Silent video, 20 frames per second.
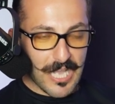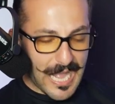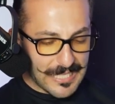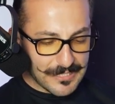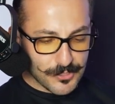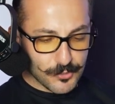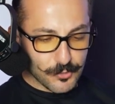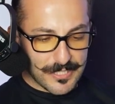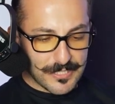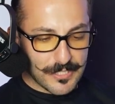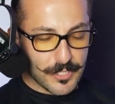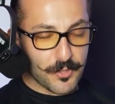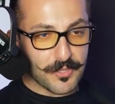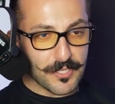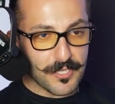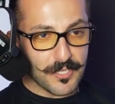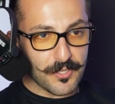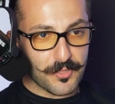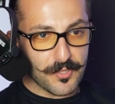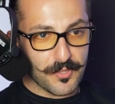God created
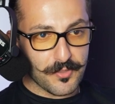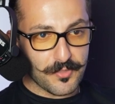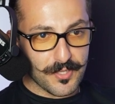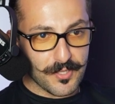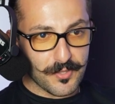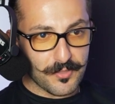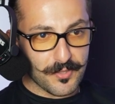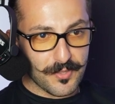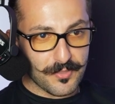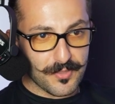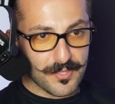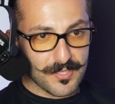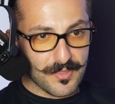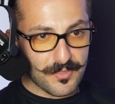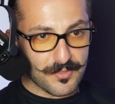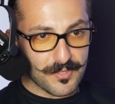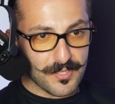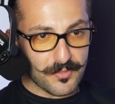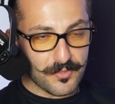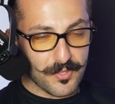the the, the the
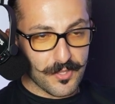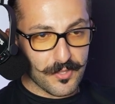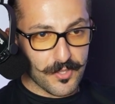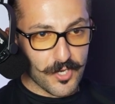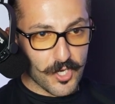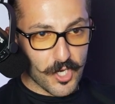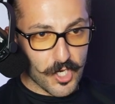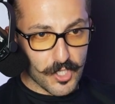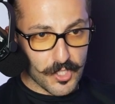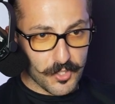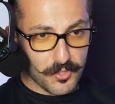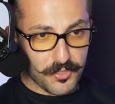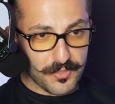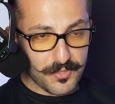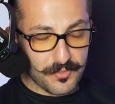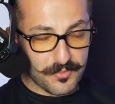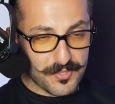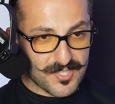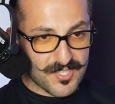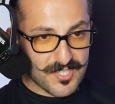the the the
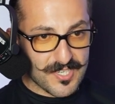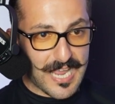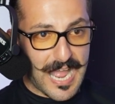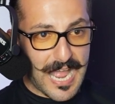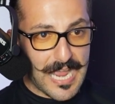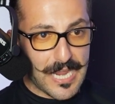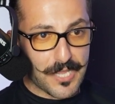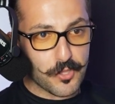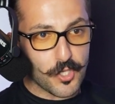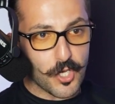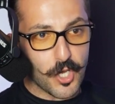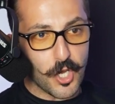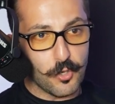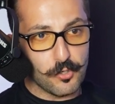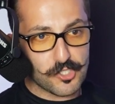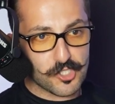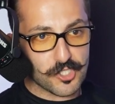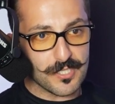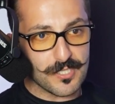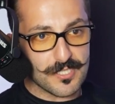earth, the sky, the
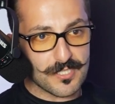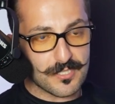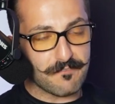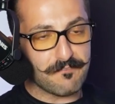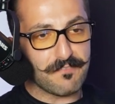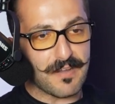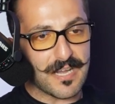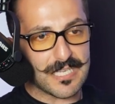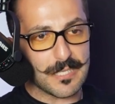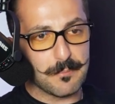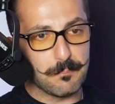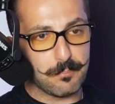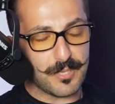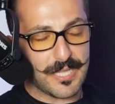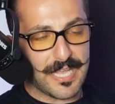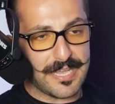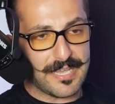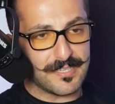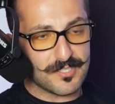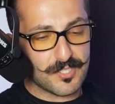oceans, the fucking
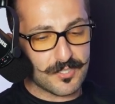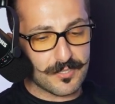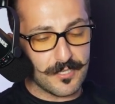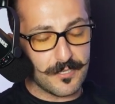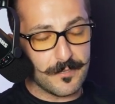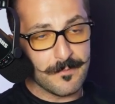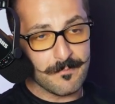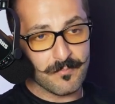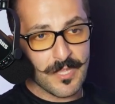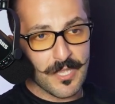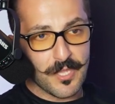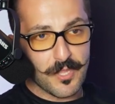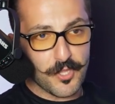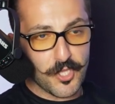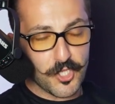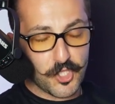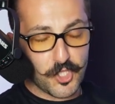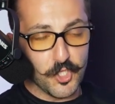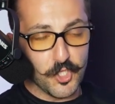plants, the the